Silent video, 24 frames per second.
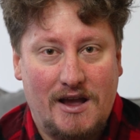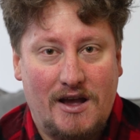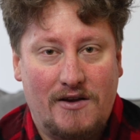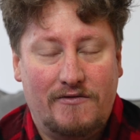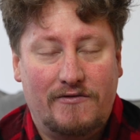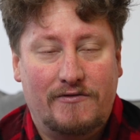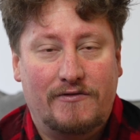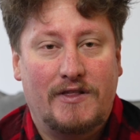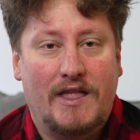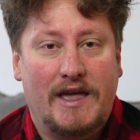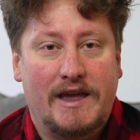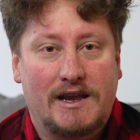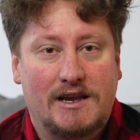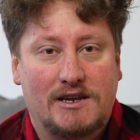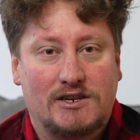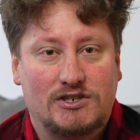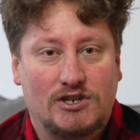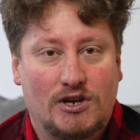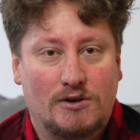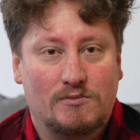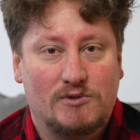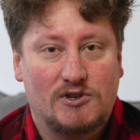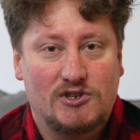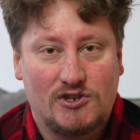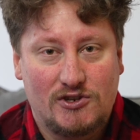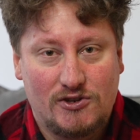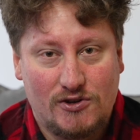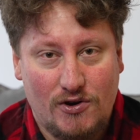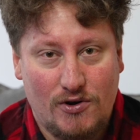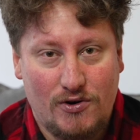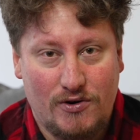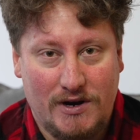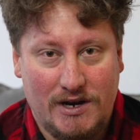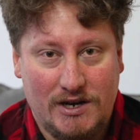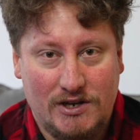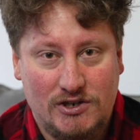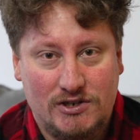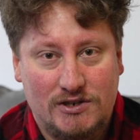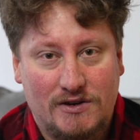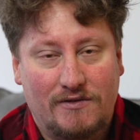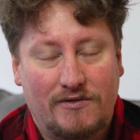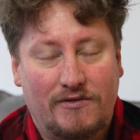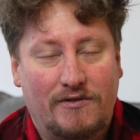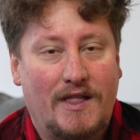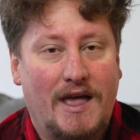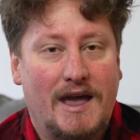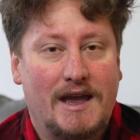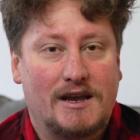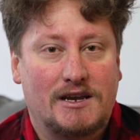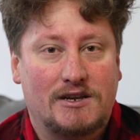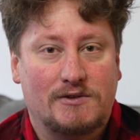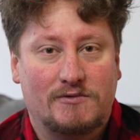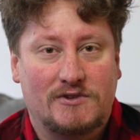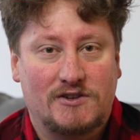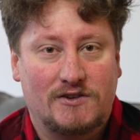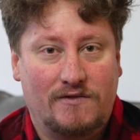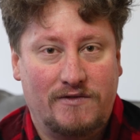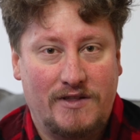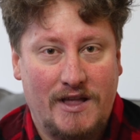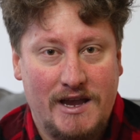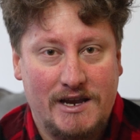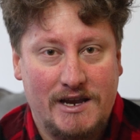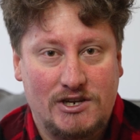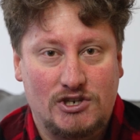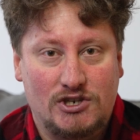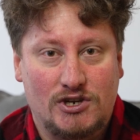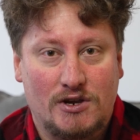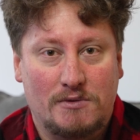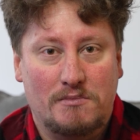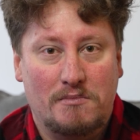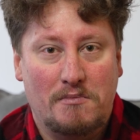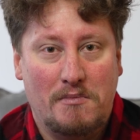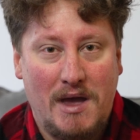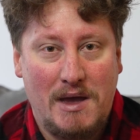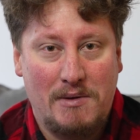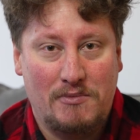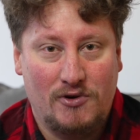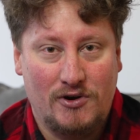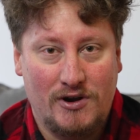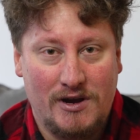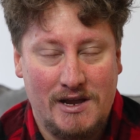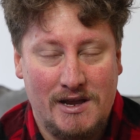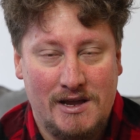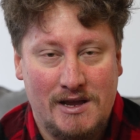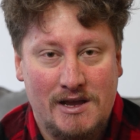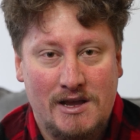flagship storage, flagship memory.